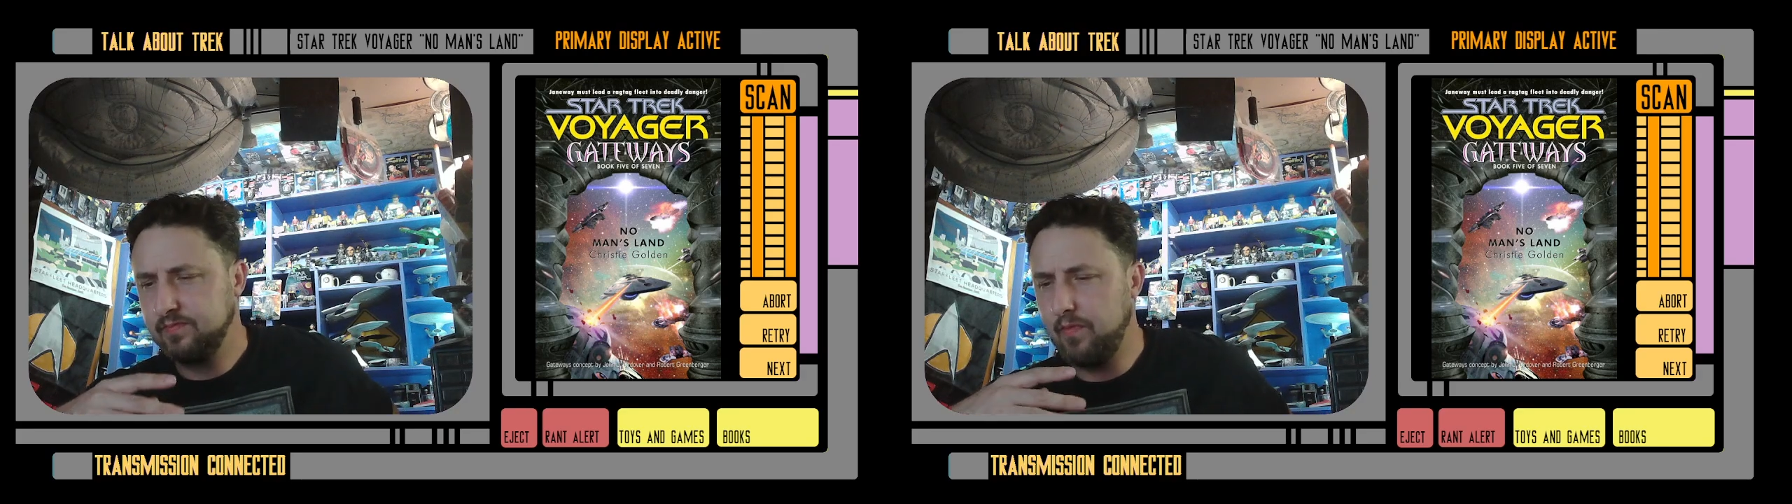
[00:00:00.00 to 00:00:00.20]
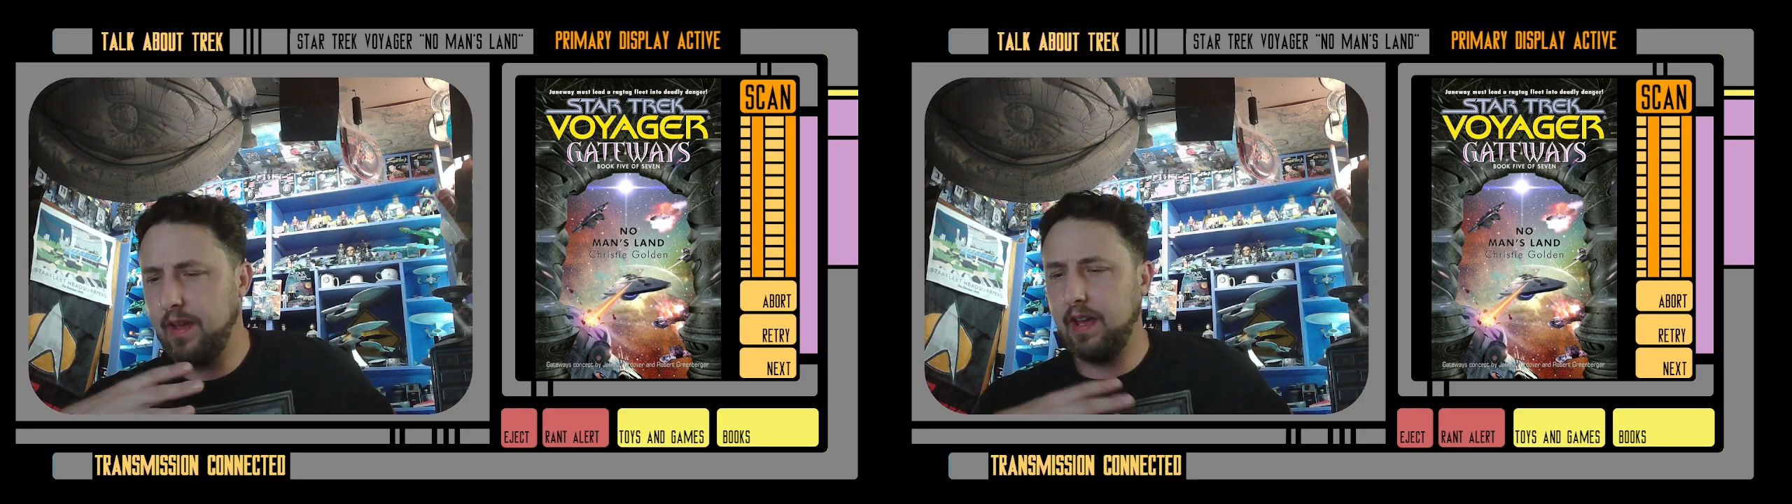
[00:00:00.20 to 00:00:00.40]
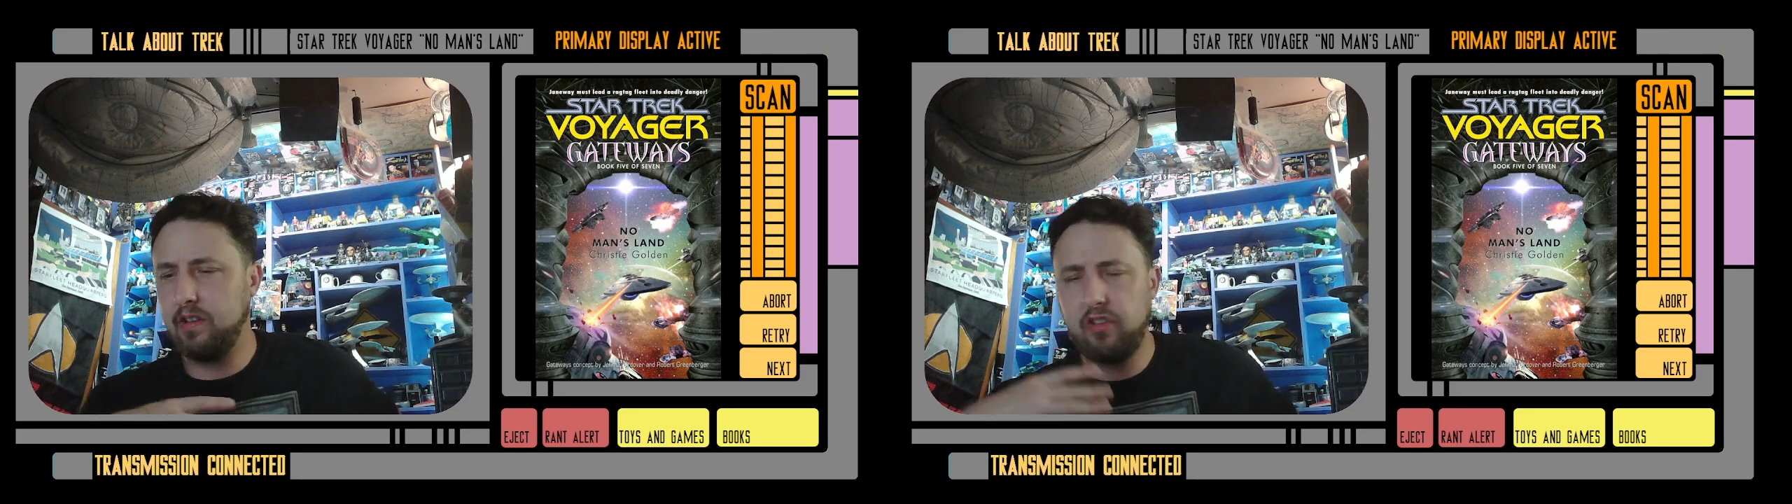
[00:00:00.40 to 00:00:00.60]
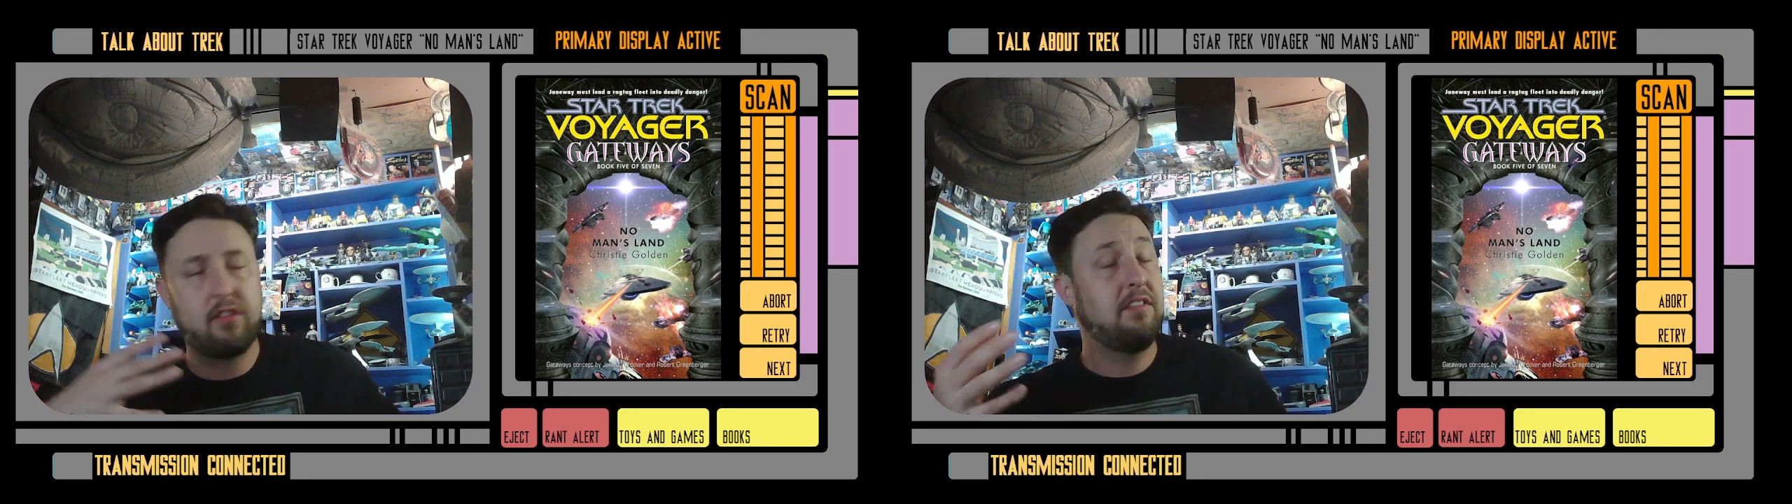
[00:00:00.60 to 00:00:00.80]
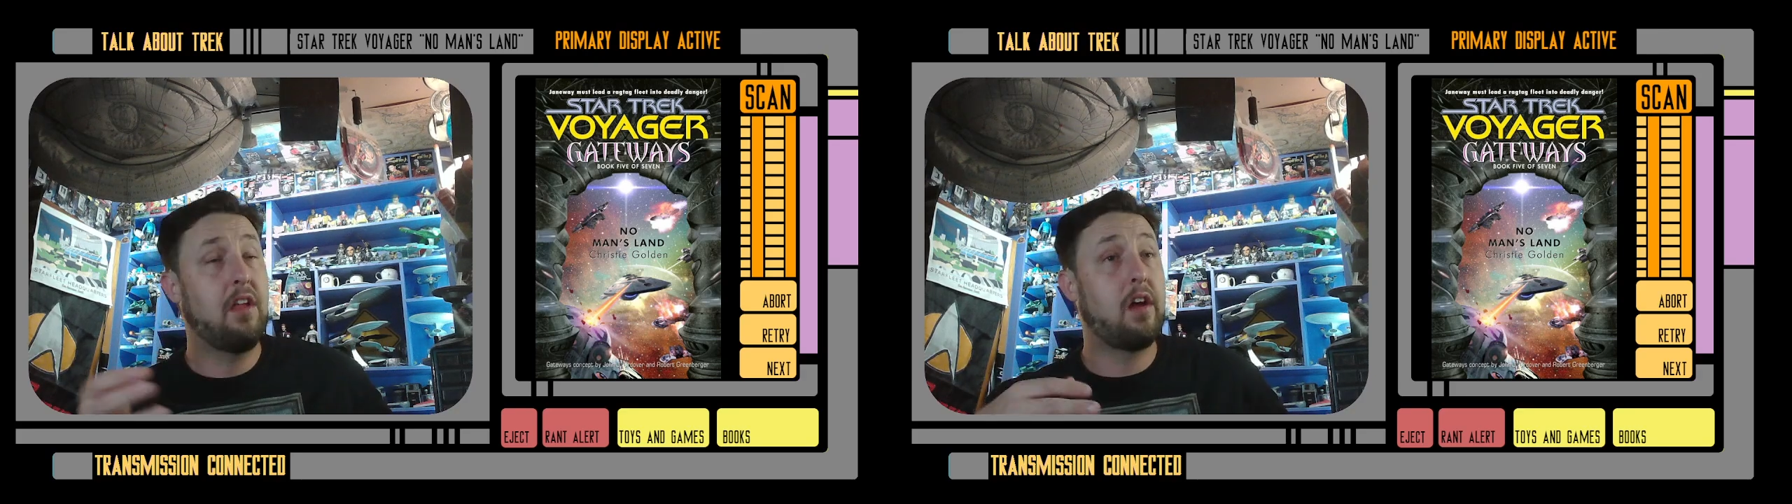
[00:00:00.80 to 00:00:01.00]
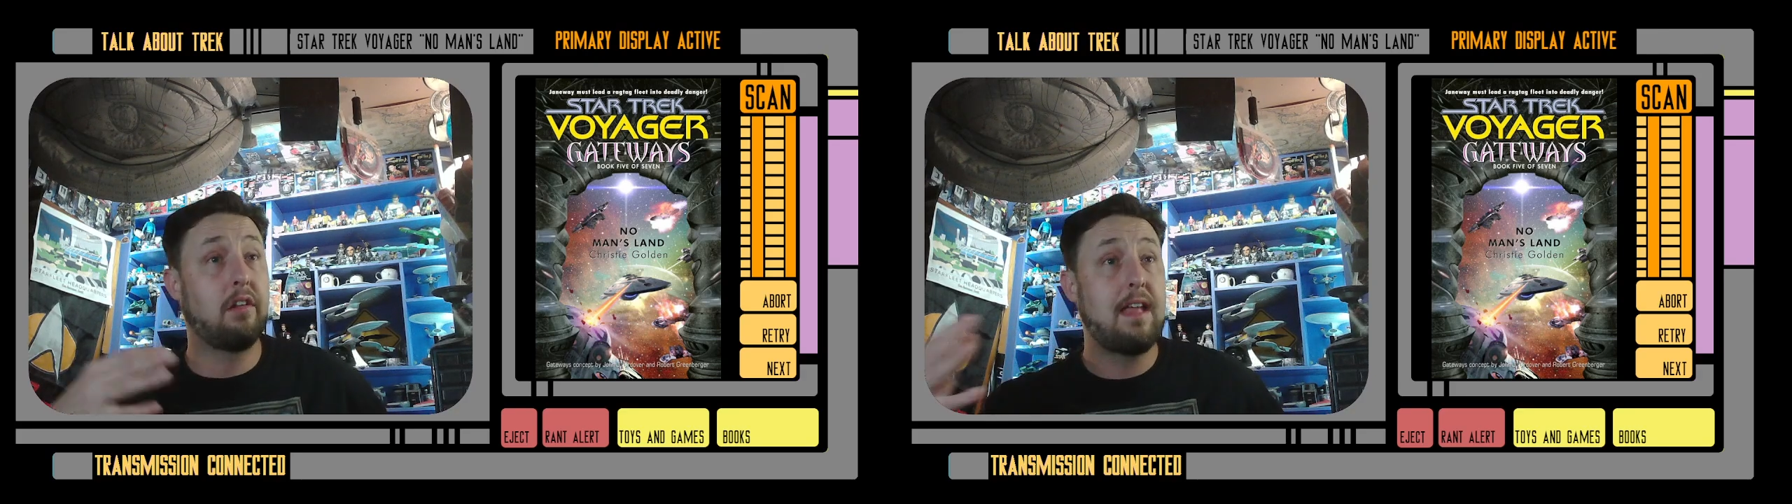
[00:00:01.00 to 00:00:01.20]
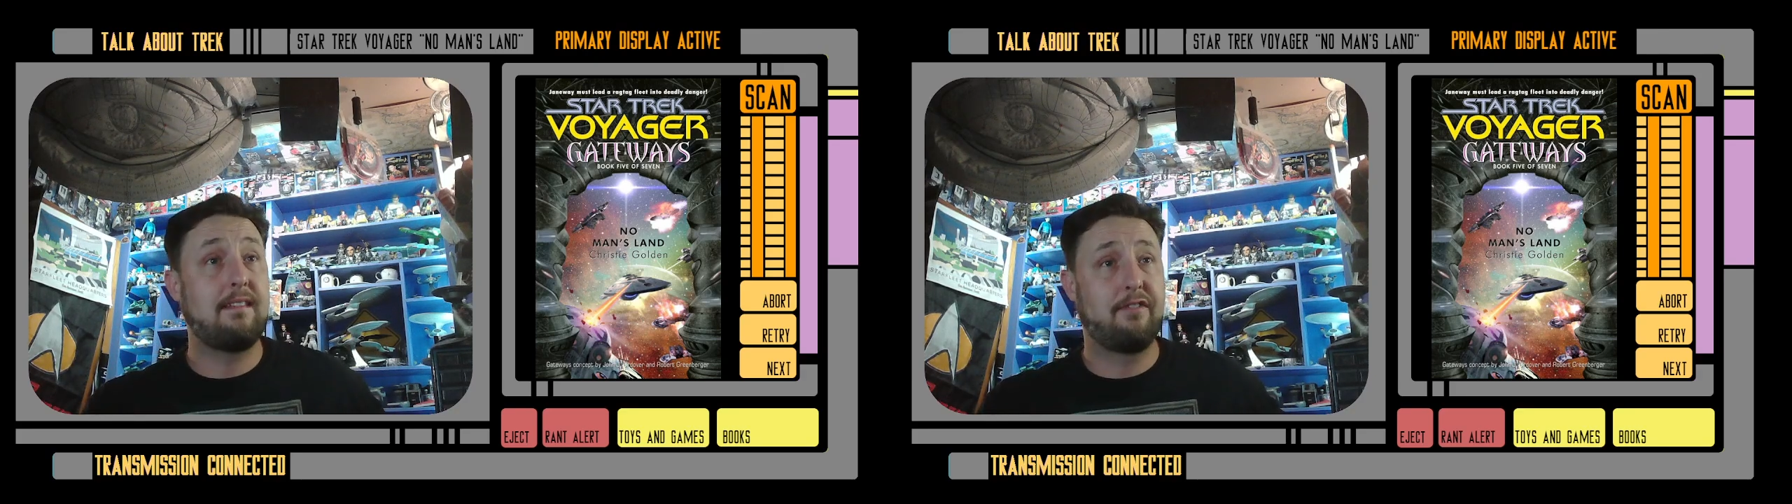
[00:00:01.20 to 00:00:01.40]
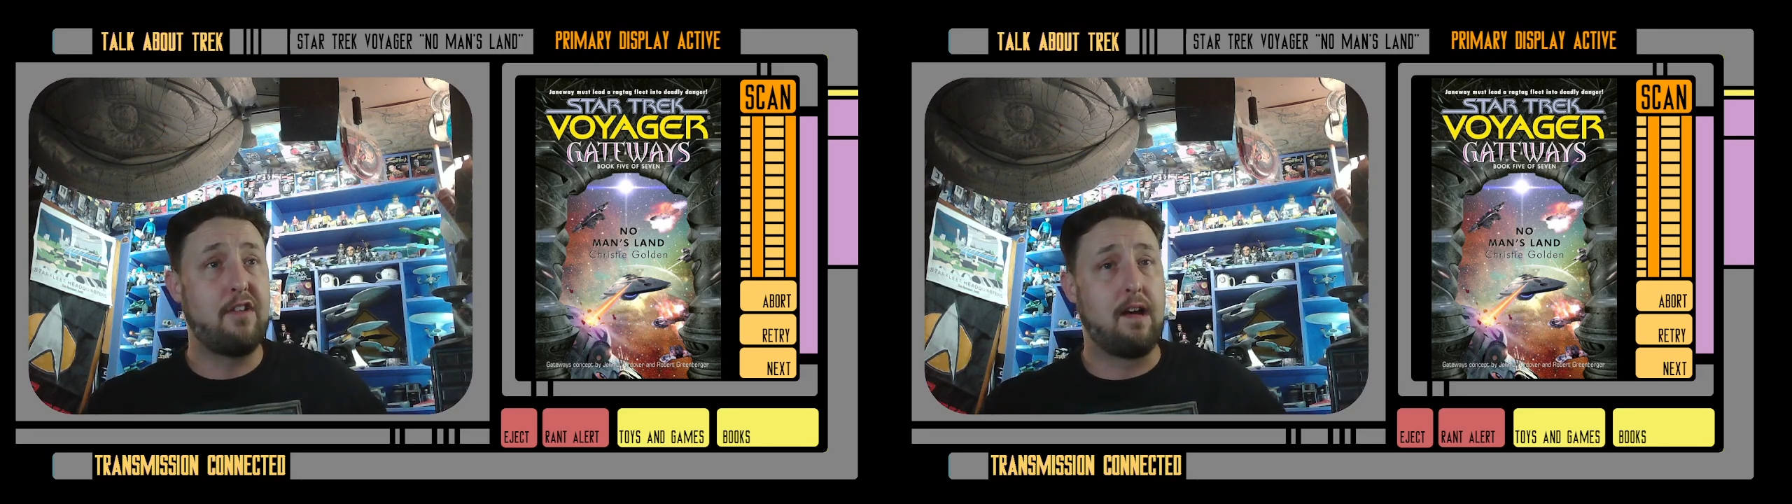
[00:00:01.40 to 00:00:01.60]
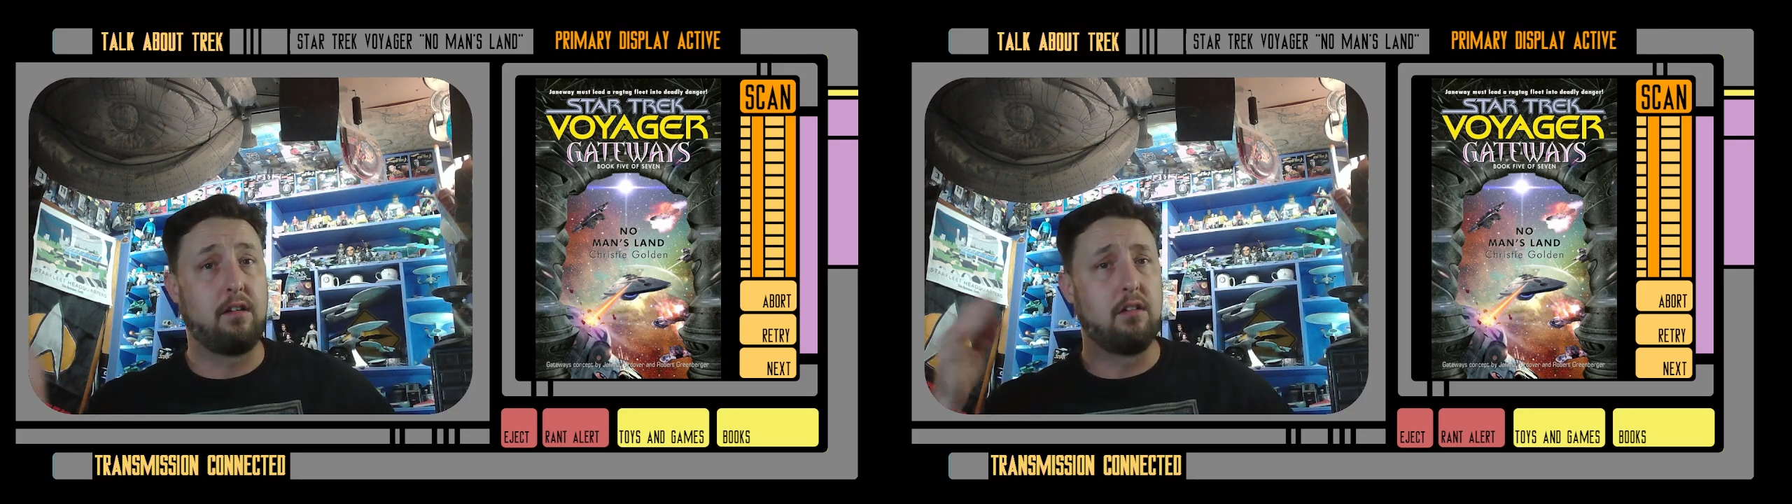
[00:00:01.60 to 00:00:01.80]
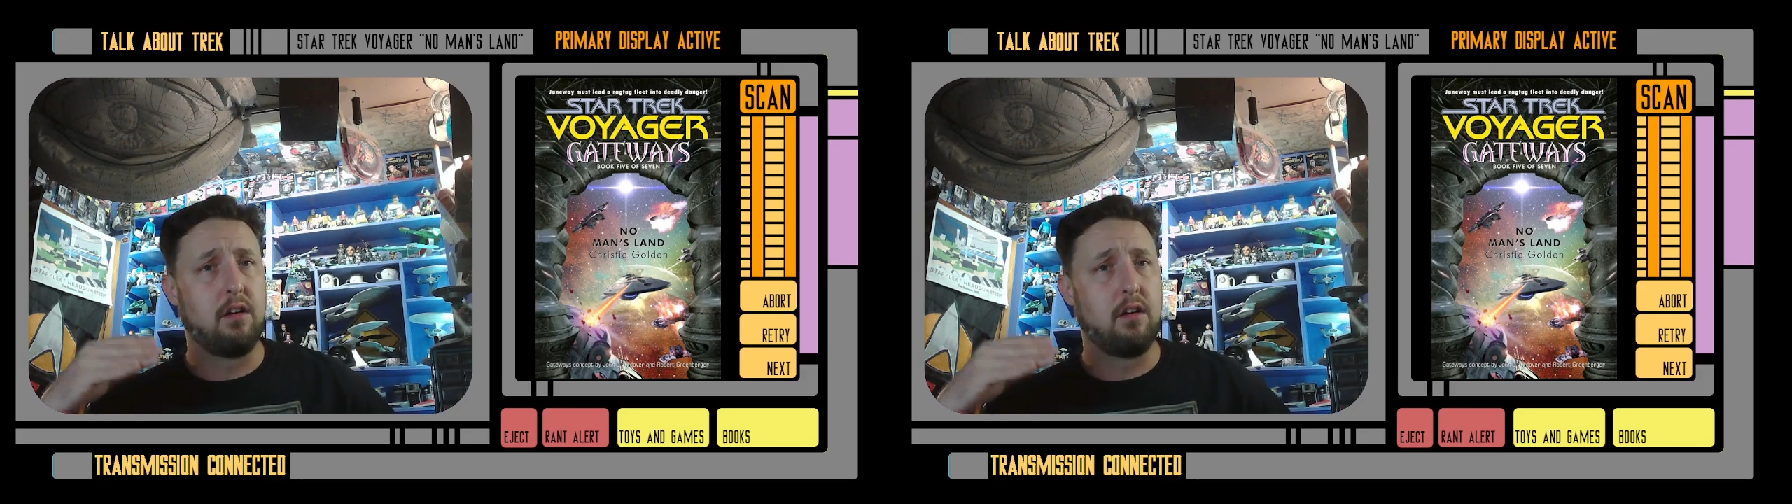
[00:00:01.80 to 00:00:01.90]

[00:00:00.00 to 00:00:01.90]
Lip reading: and just a lot of fun